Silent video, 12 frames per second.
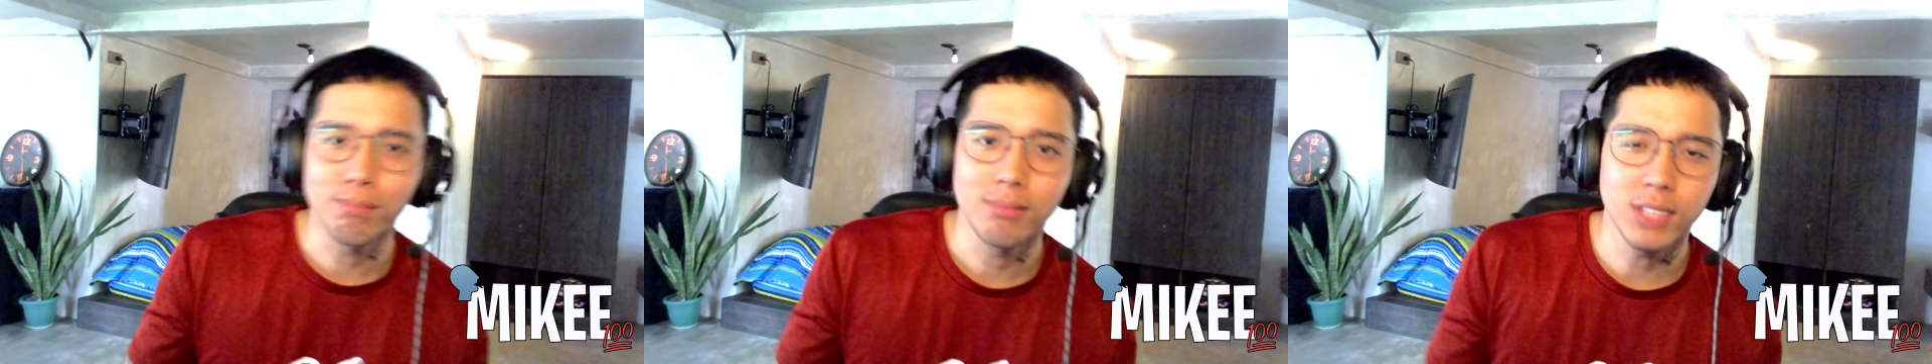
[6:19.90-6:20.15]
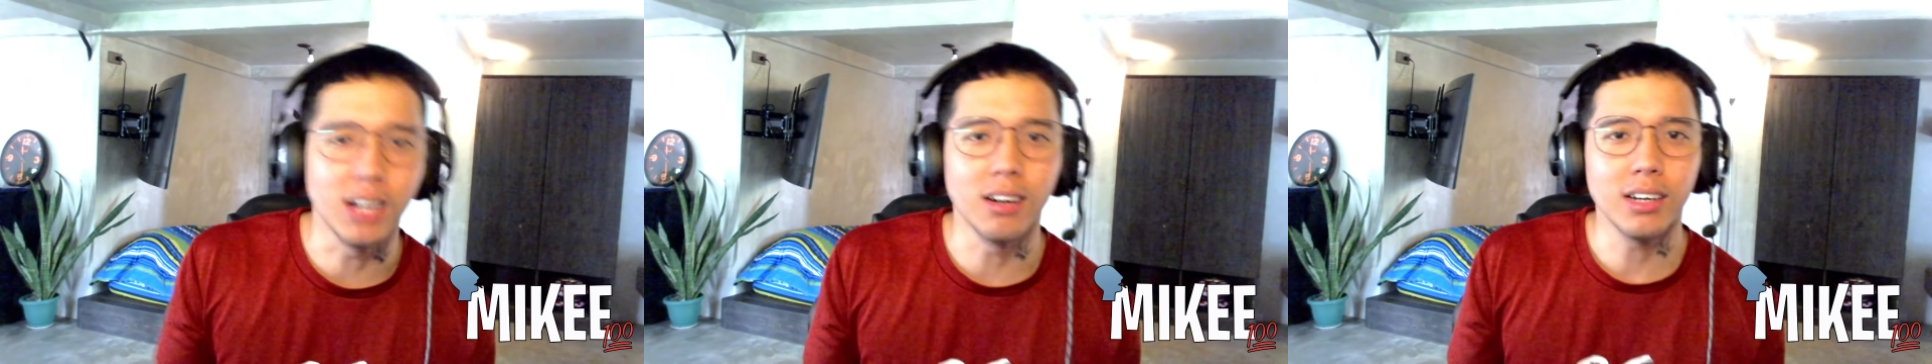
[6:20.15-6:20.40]

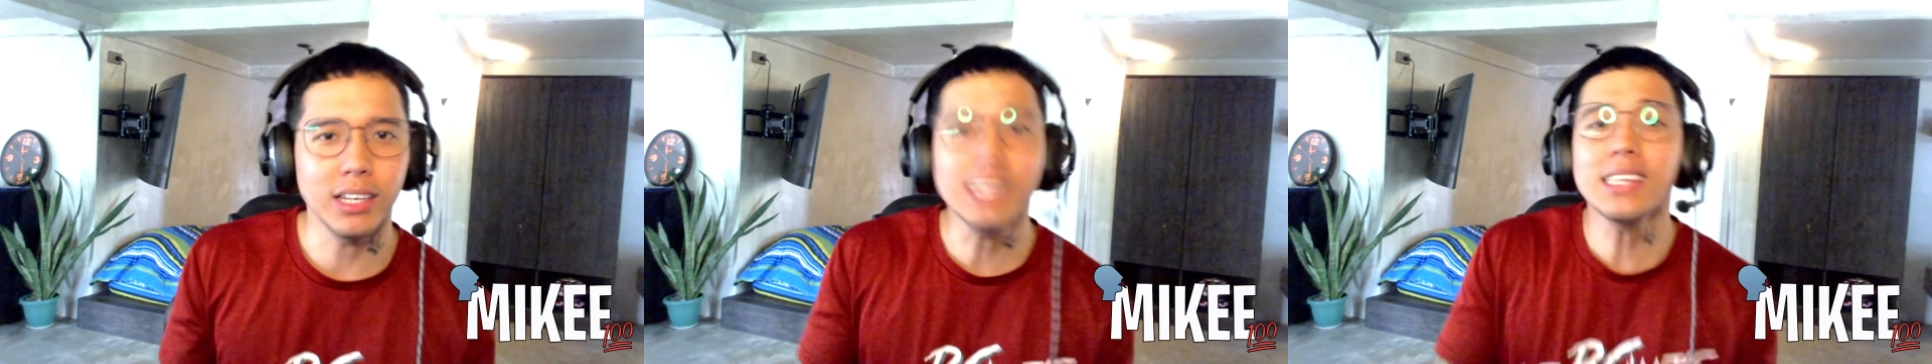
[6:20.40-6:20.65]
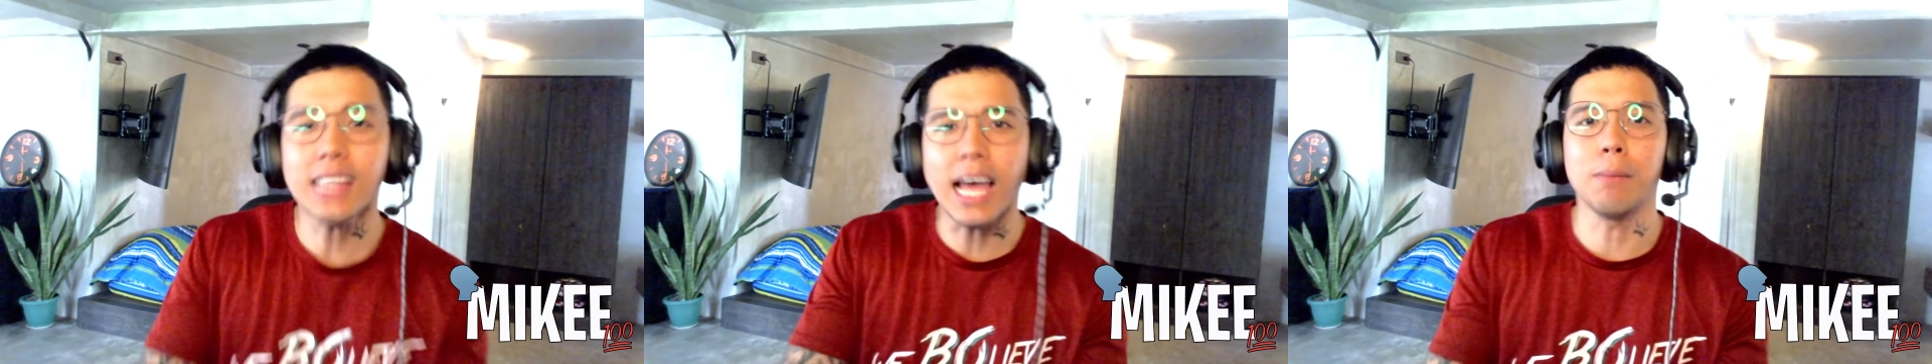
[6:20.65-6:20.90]
you know,
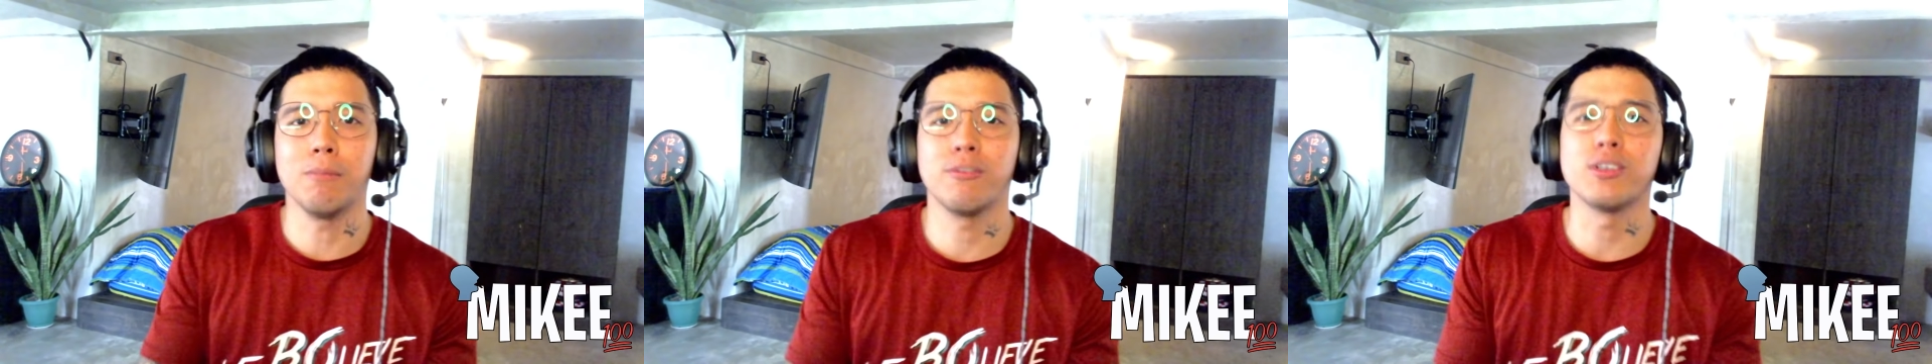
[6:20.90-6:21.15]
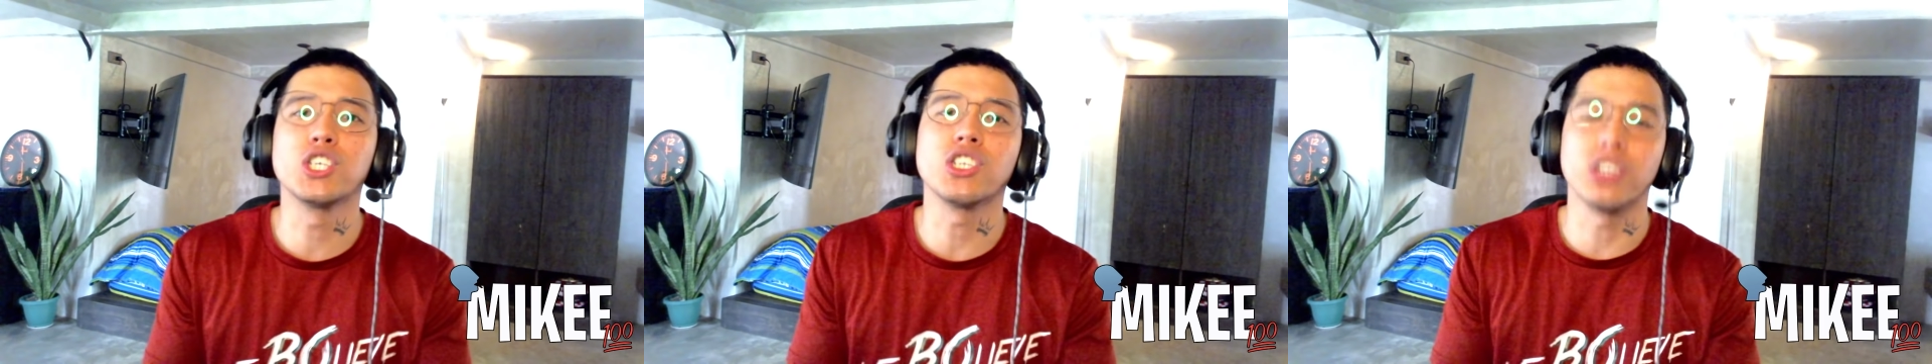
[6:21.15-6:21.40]
in time,
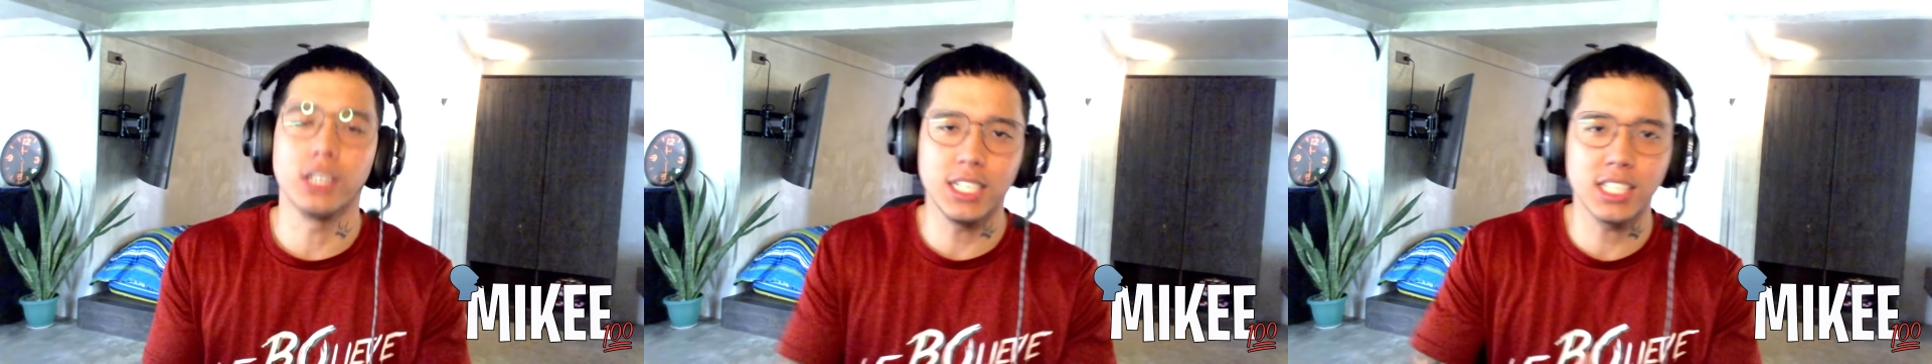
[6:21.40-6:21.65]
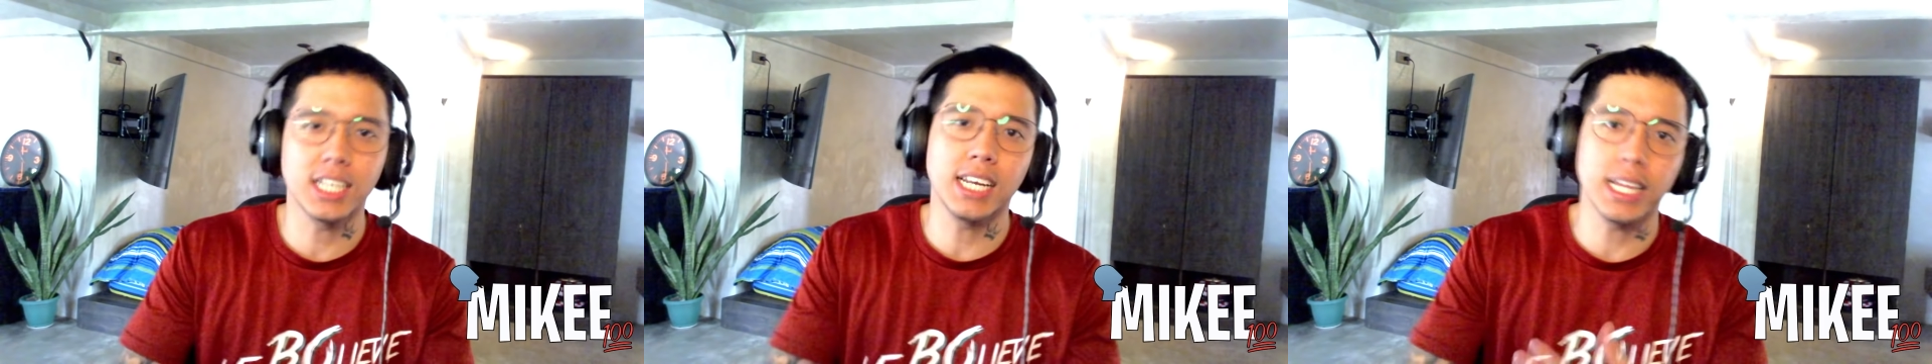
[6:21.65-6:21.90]
for sure,
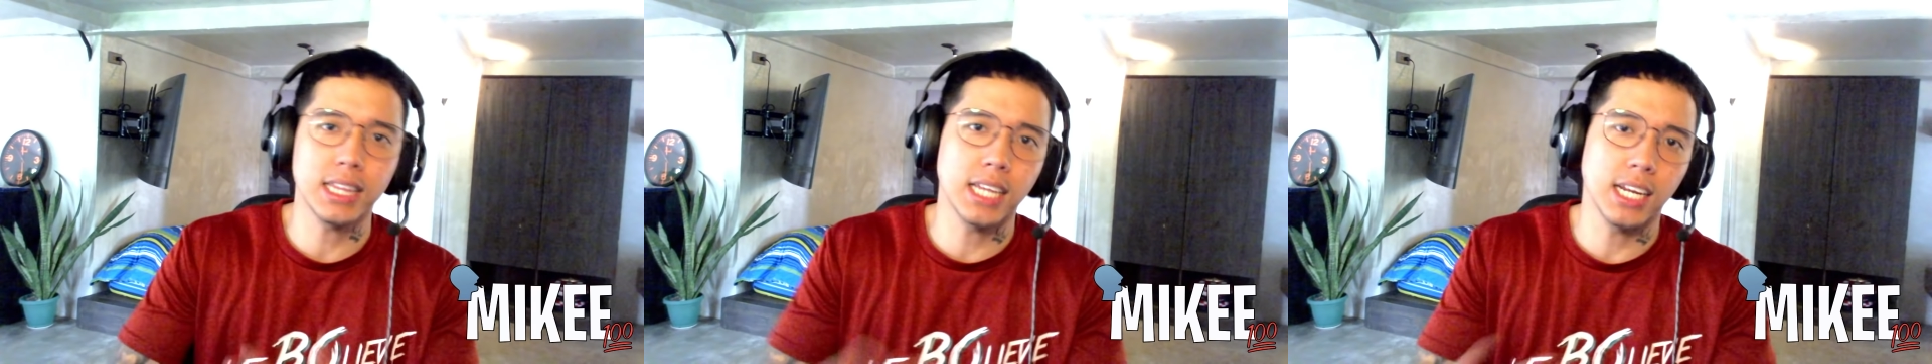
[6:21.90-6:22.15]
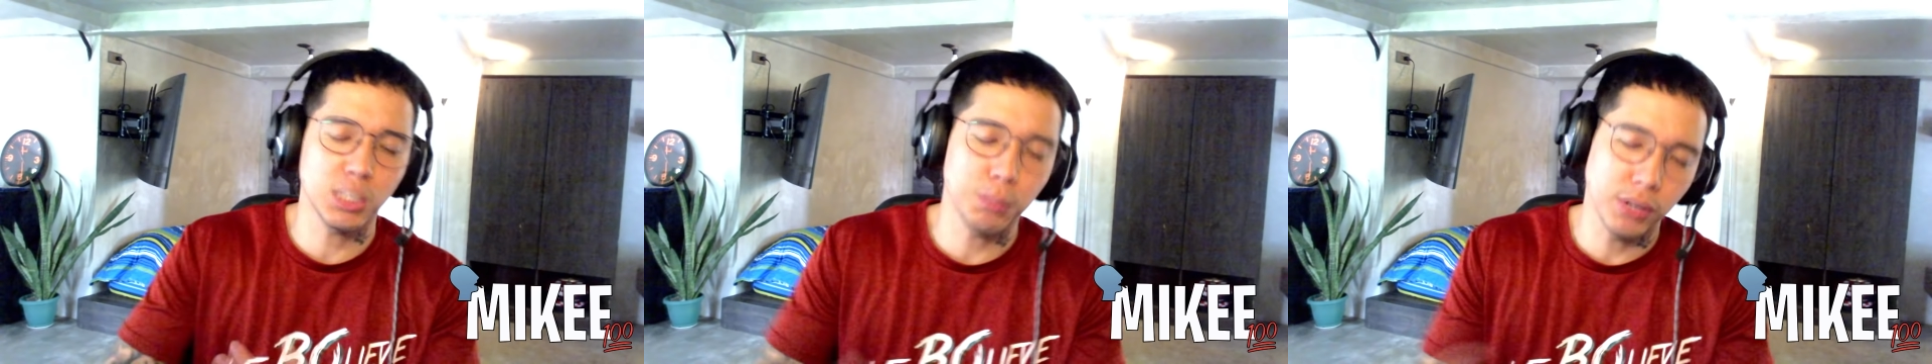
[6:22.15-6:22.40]
he's gonna get
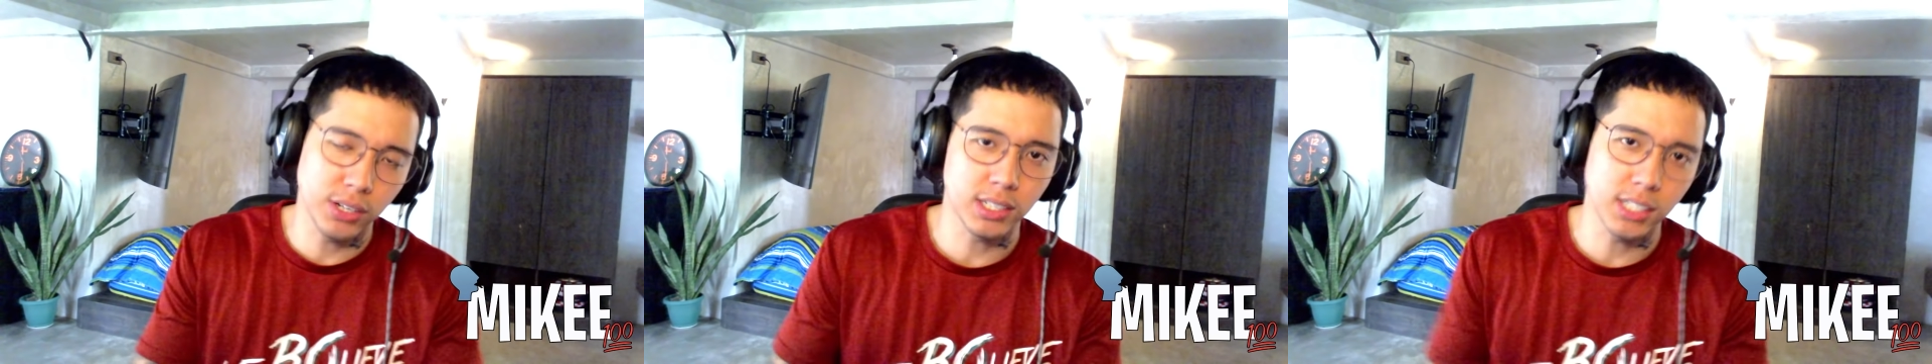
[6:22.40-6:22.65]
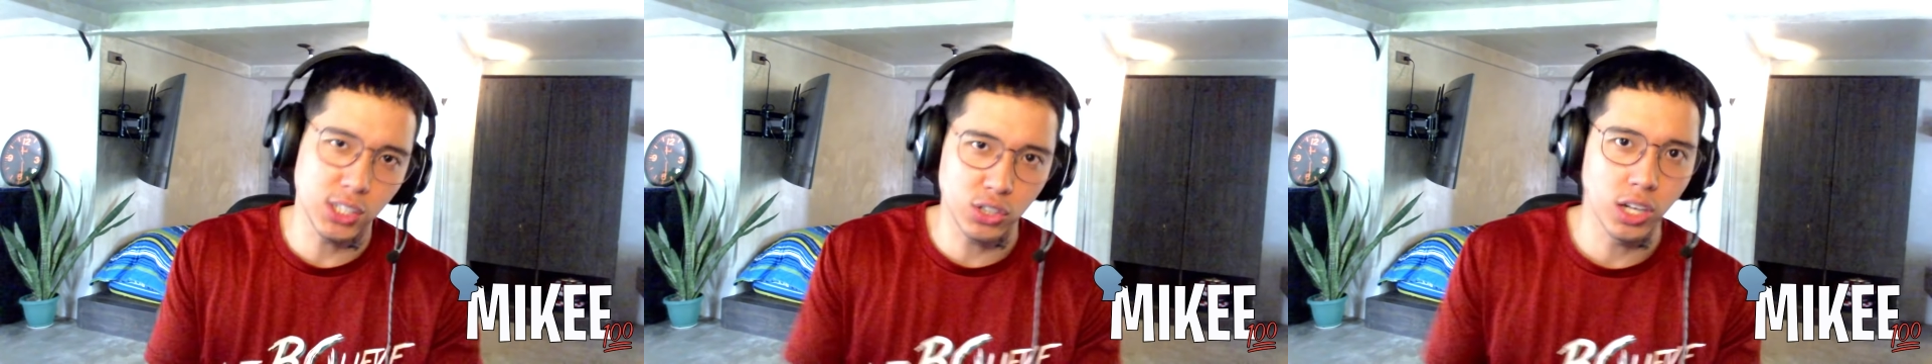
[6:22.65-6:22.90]
that experience and
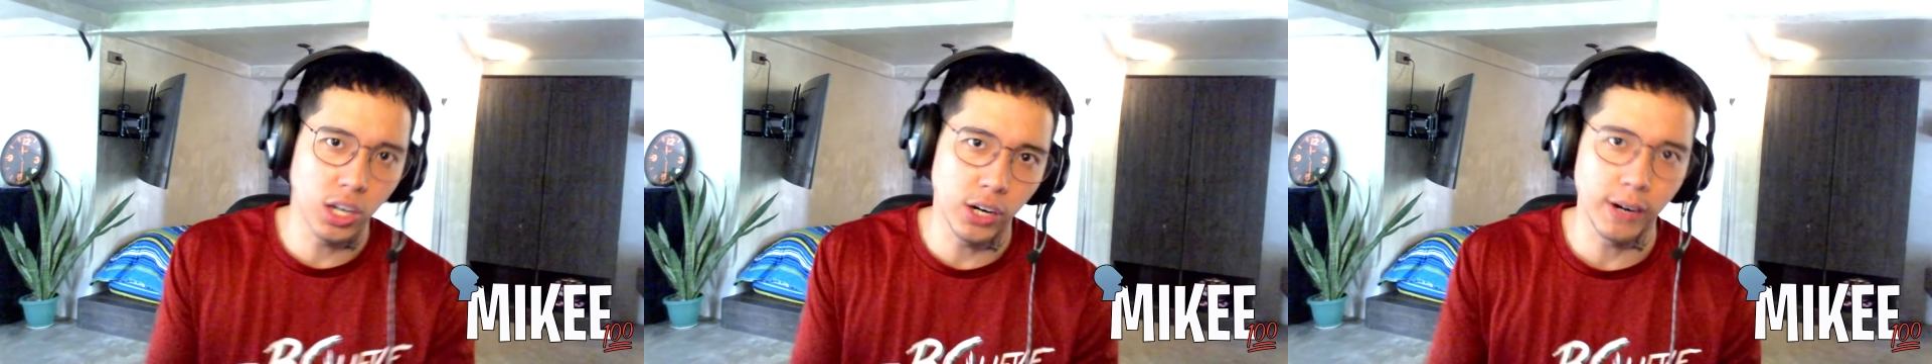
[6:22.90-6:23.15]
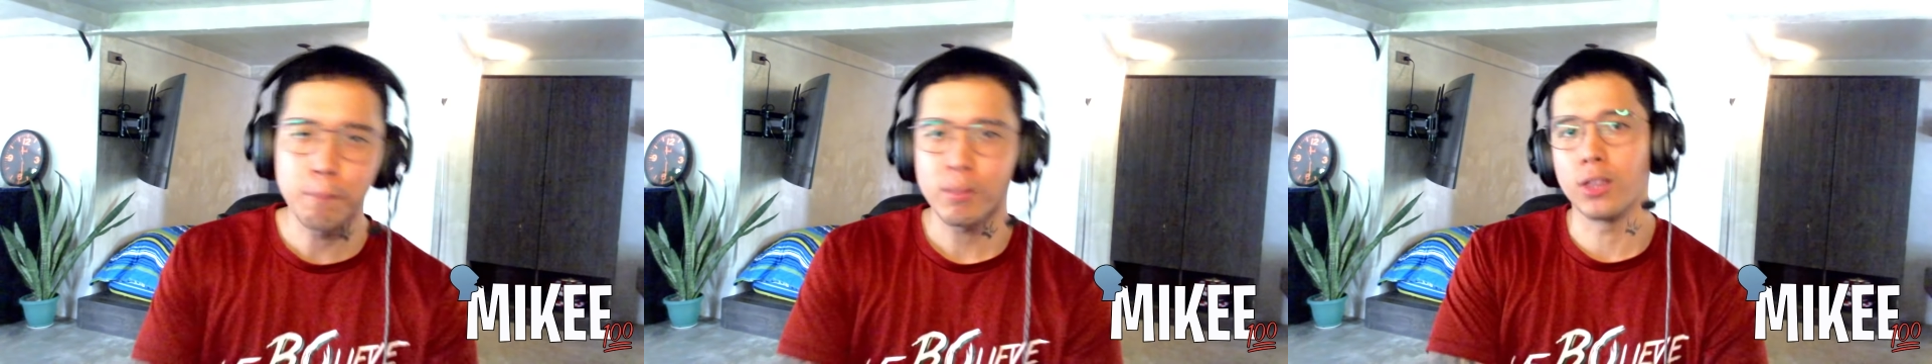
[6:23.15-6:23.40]
he's gonna learn